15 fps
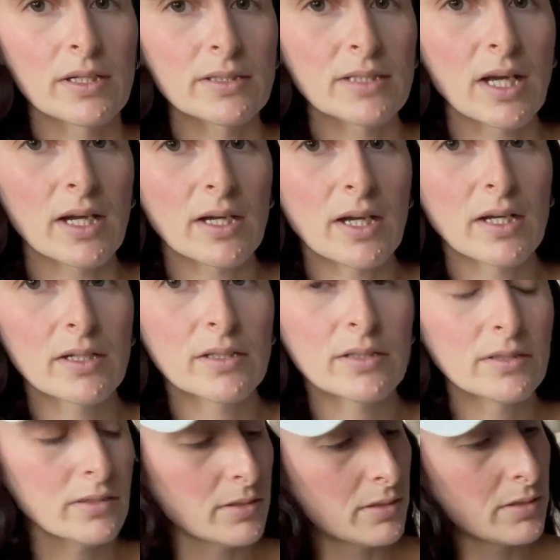is that kind
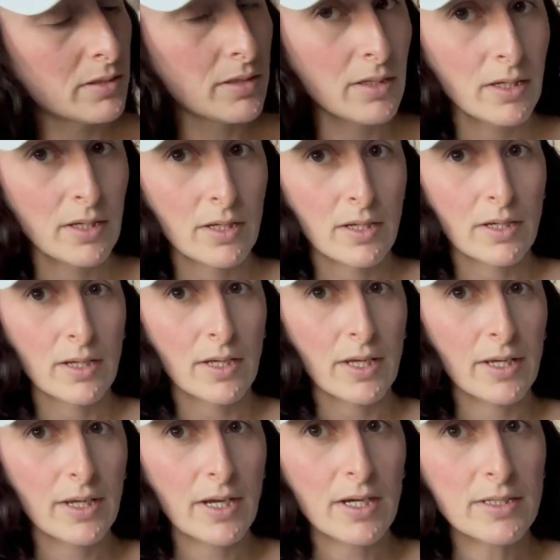of,
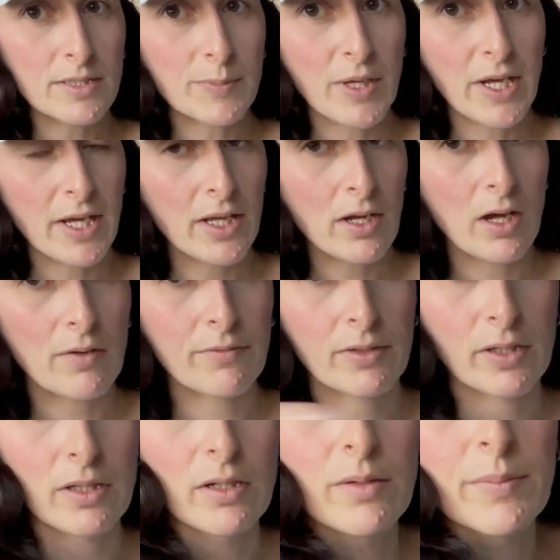it cuts my head off a
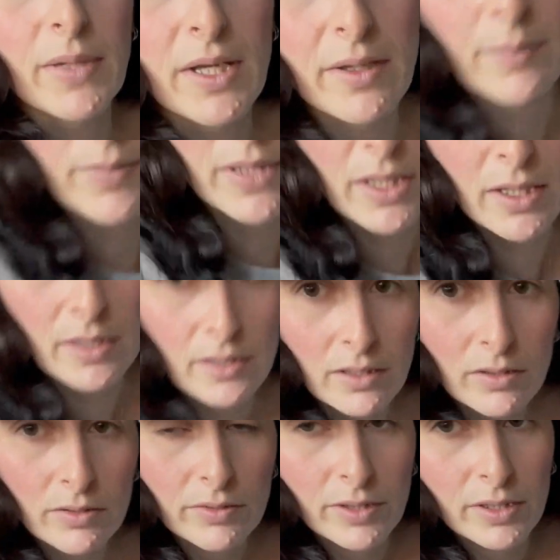little bit, but
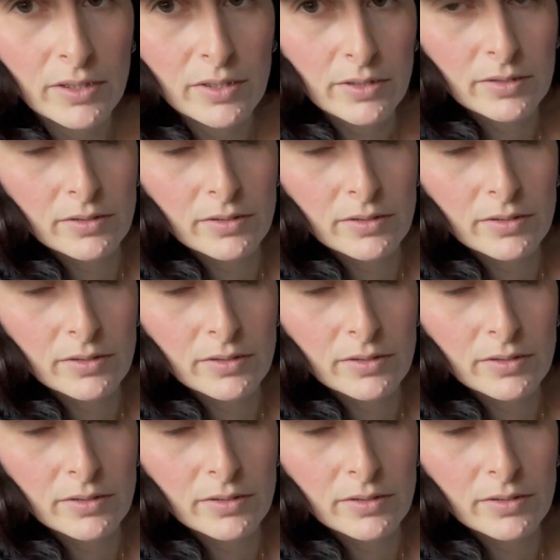oh, here.